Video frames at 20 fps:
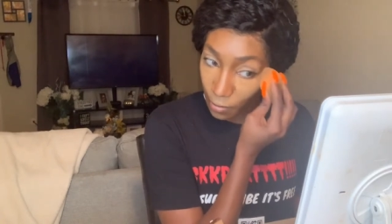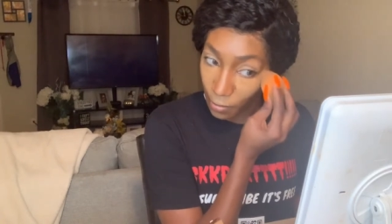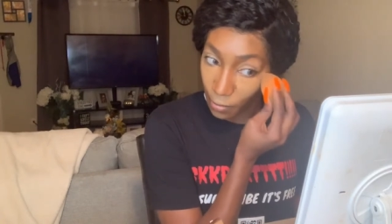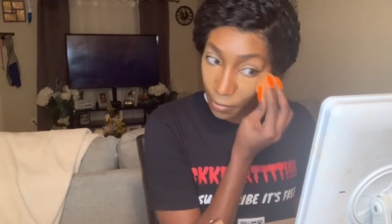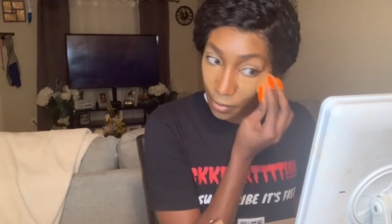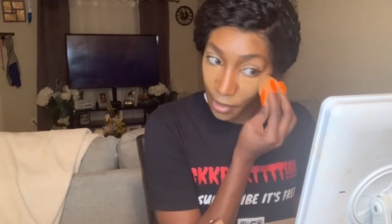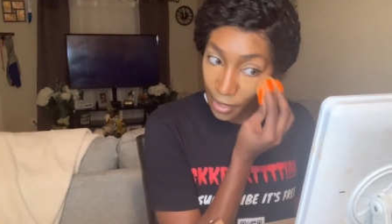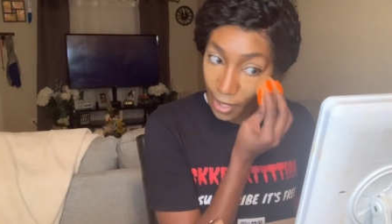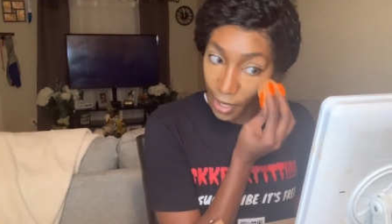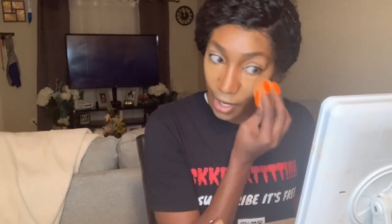
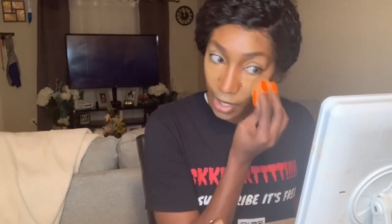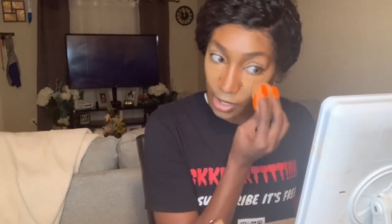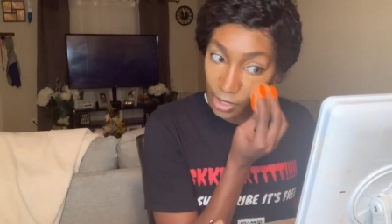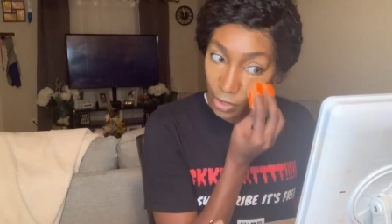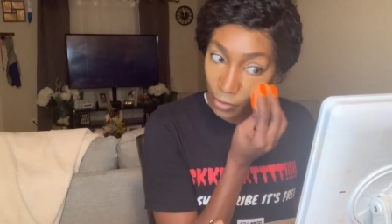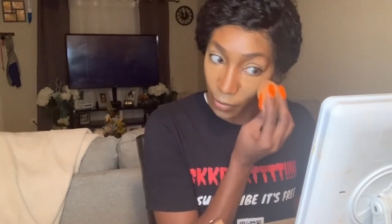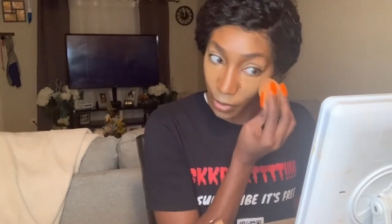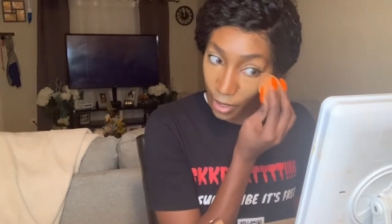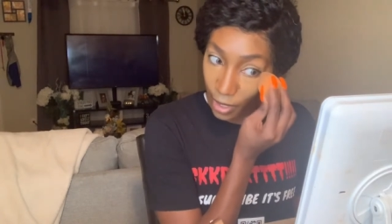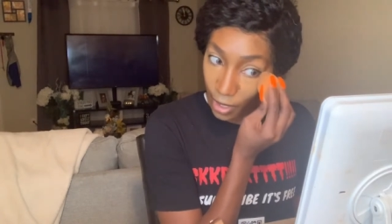But I
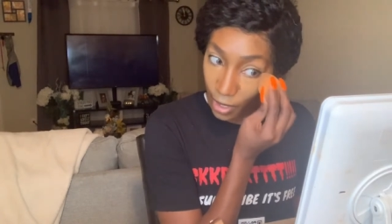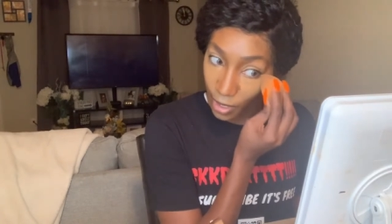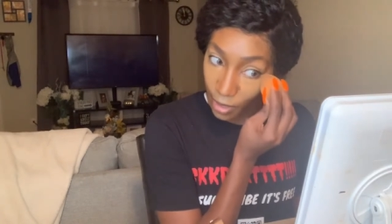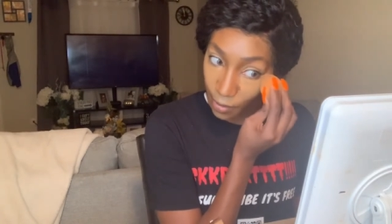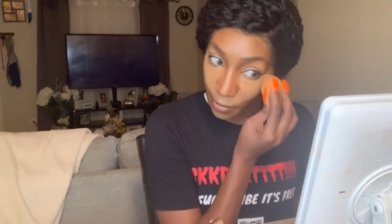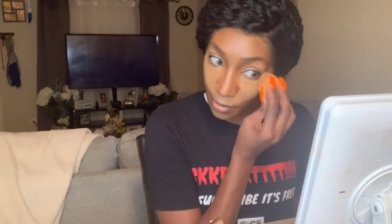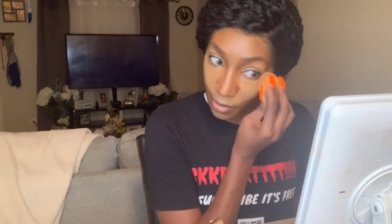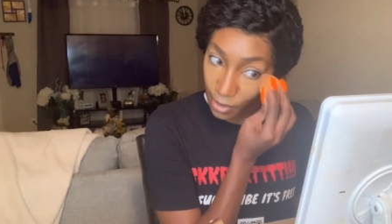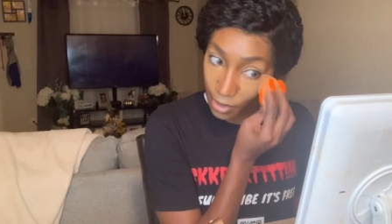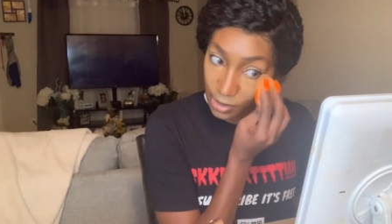actually went
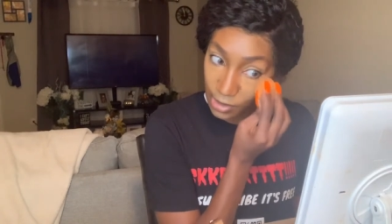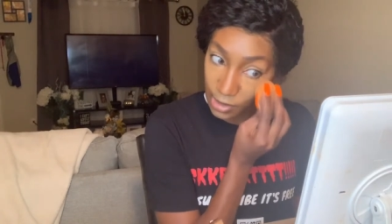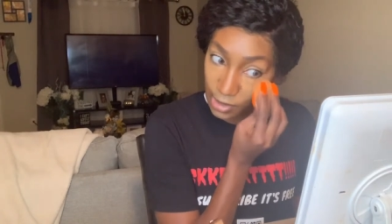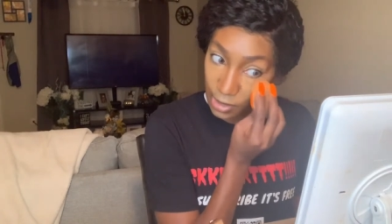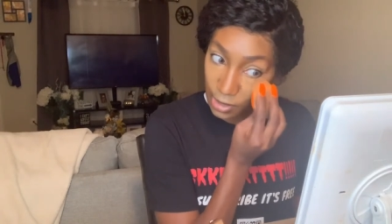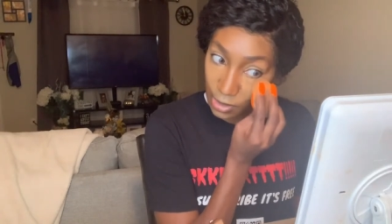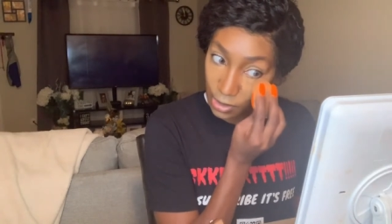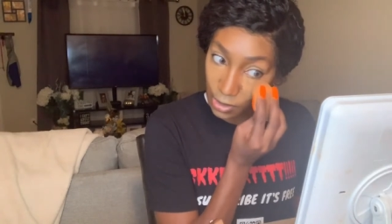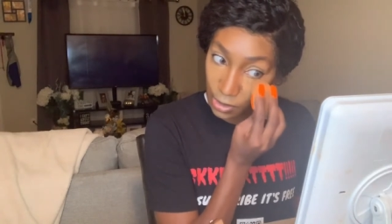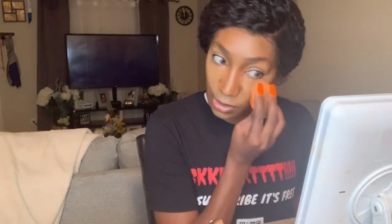ham on
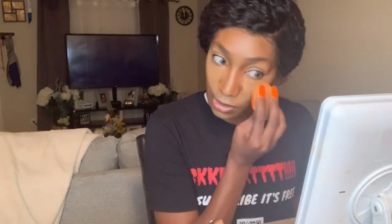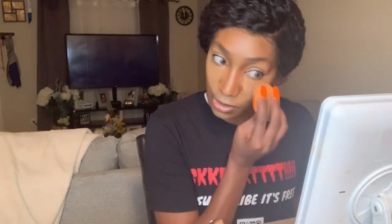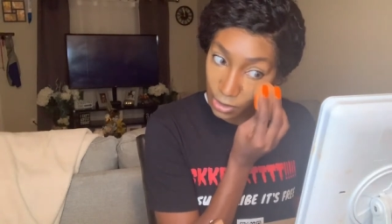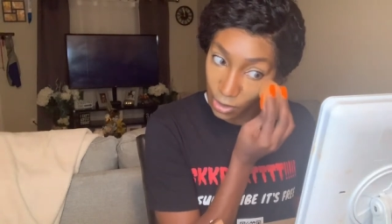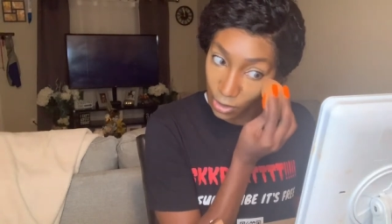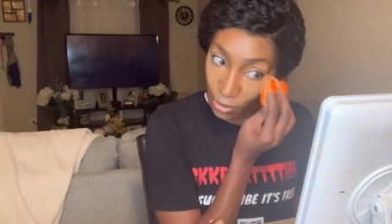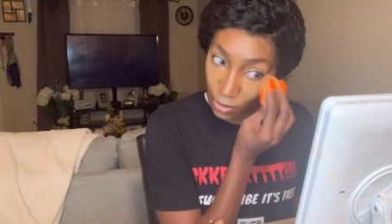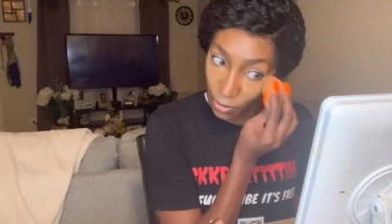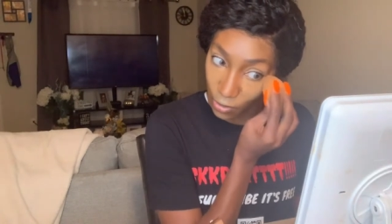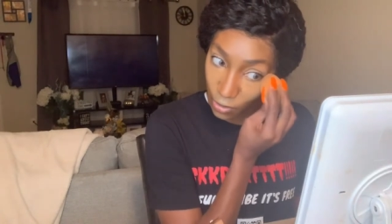concealer,
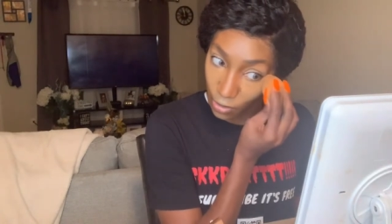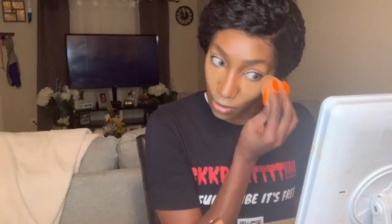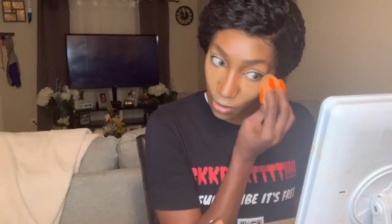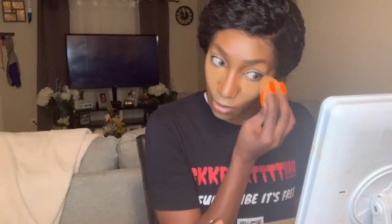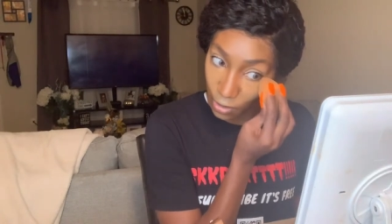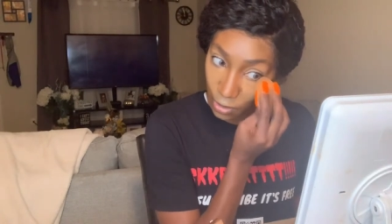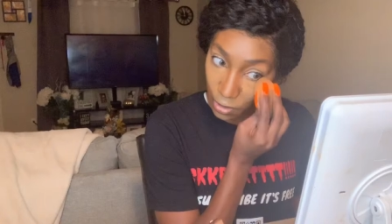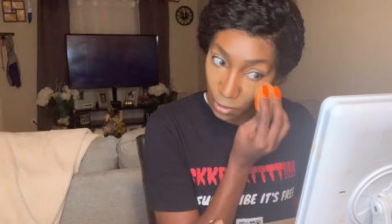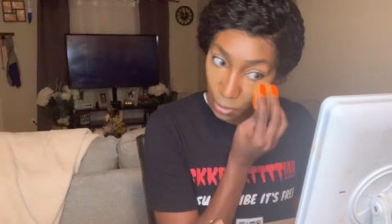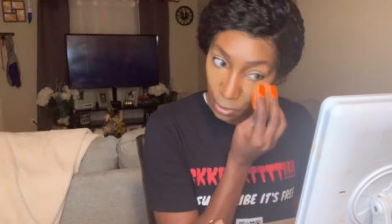
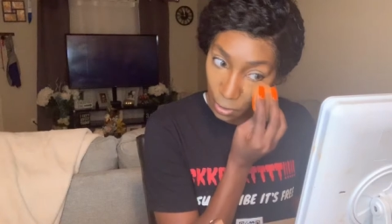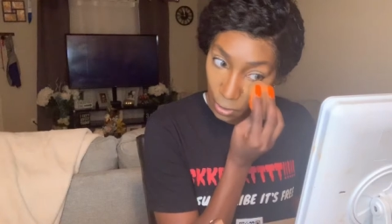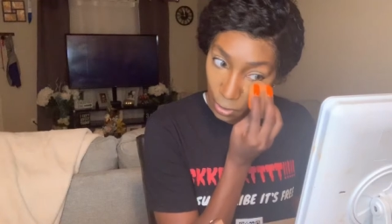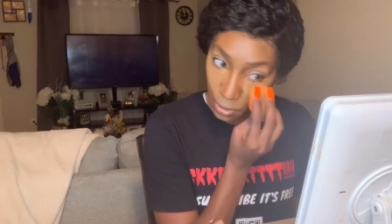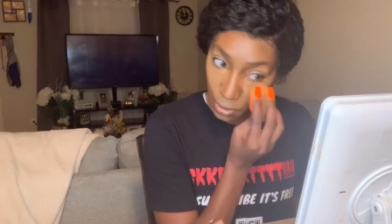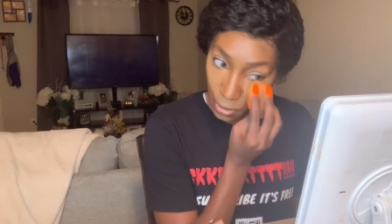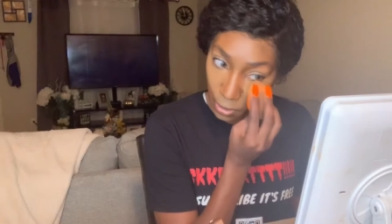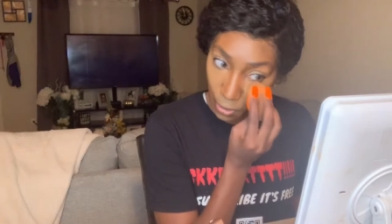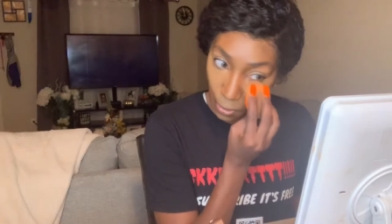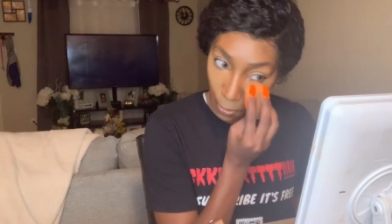so uh,
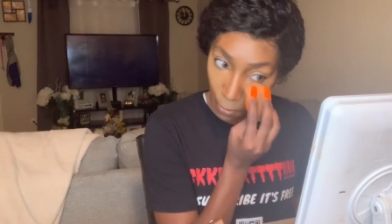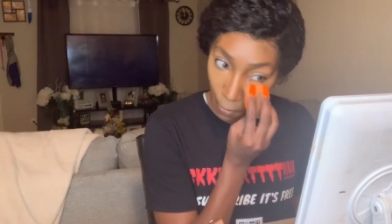yeah.